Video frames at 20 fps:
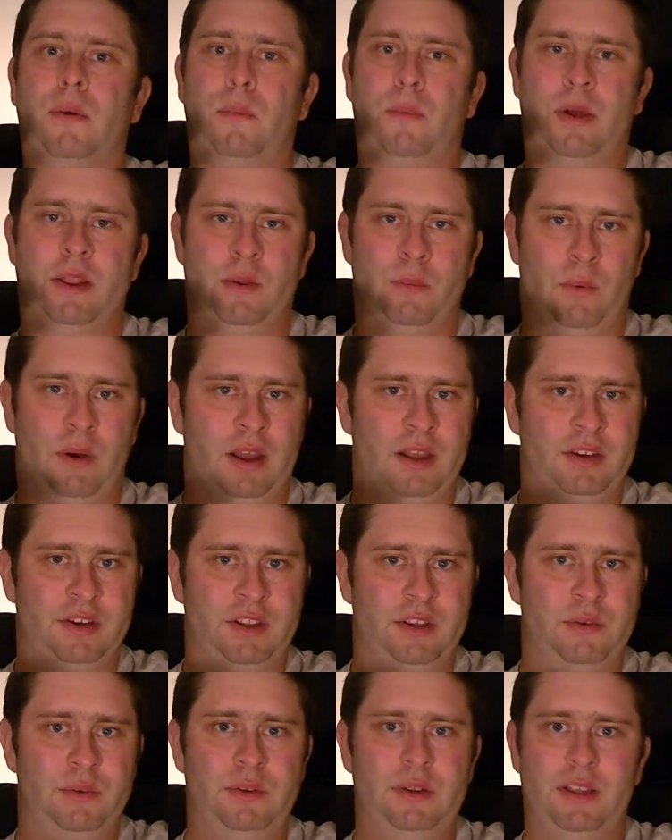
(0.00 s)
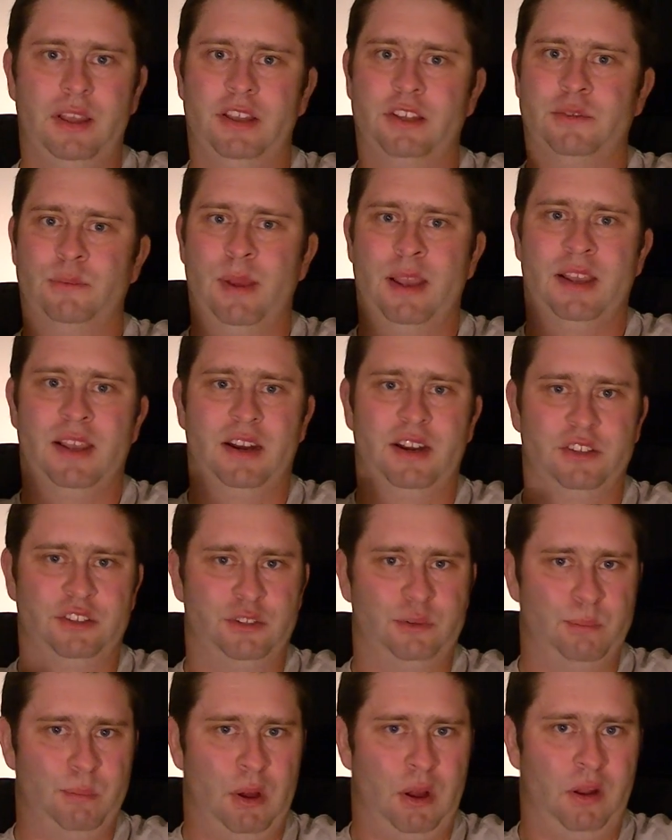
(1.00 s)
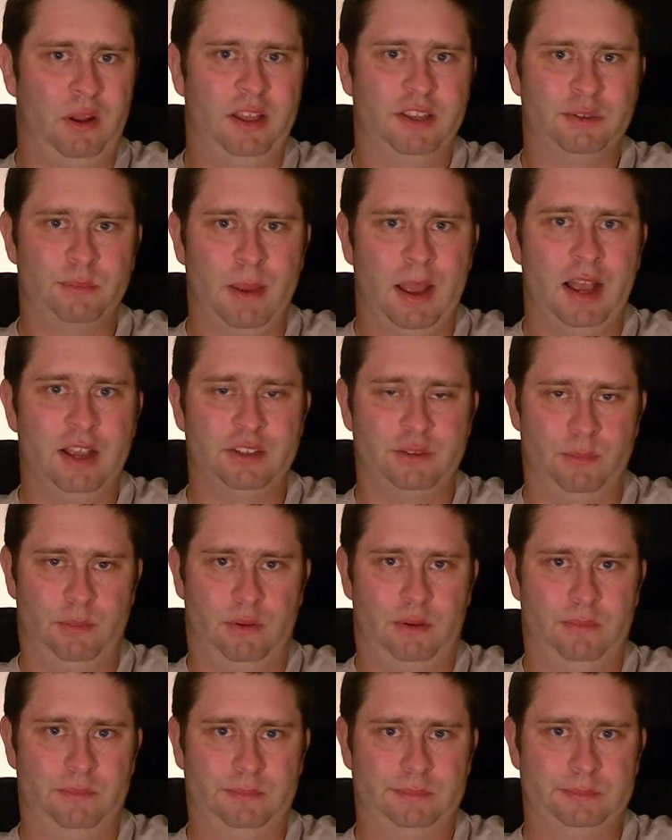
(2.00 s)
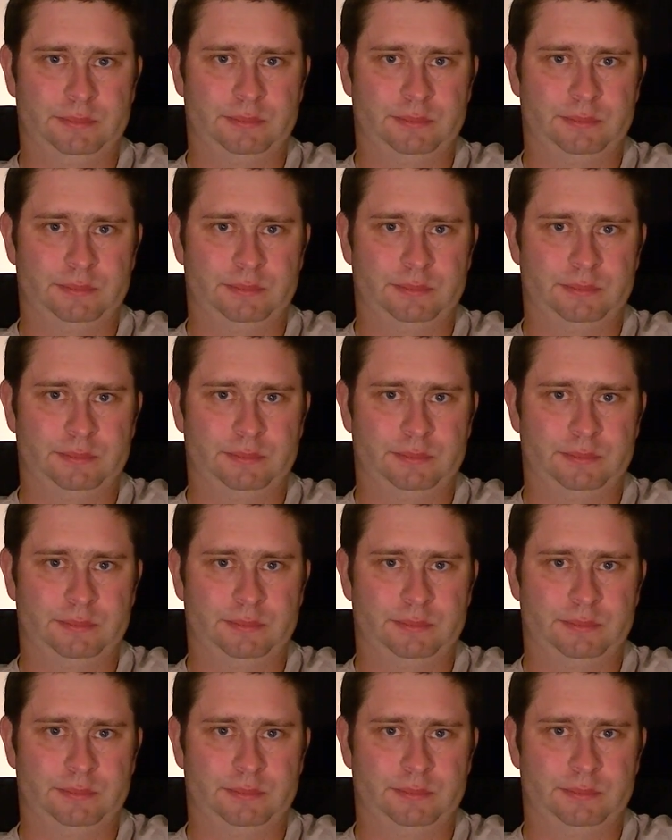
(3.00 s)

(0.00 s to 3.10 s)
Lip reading: what you want to do is make it as small as possible.